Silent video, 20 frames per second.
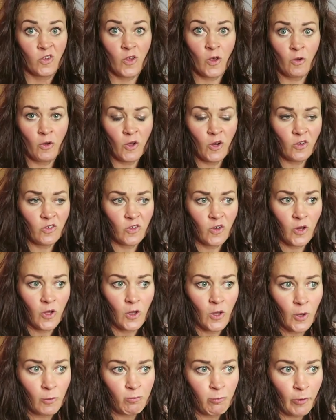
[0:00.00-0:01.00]
So here's the
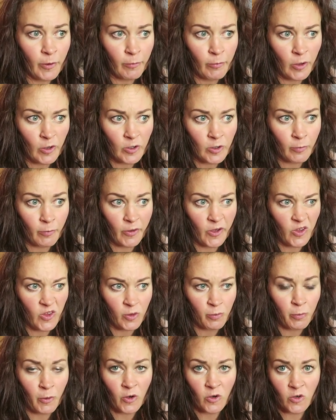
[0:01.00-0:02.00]
deal, I'm pretty much the
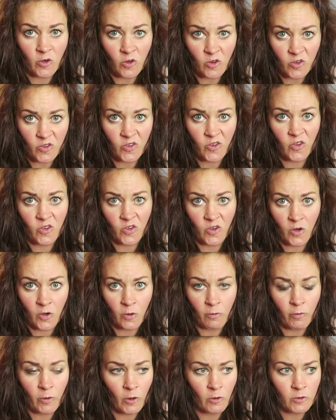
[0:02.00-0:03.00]
best personal
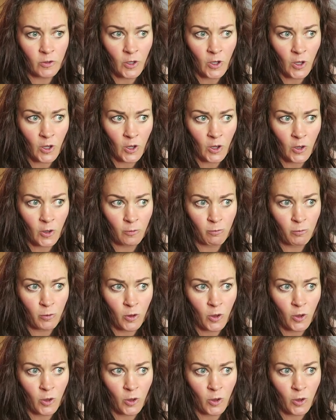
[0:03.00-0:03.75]
assistant of all time,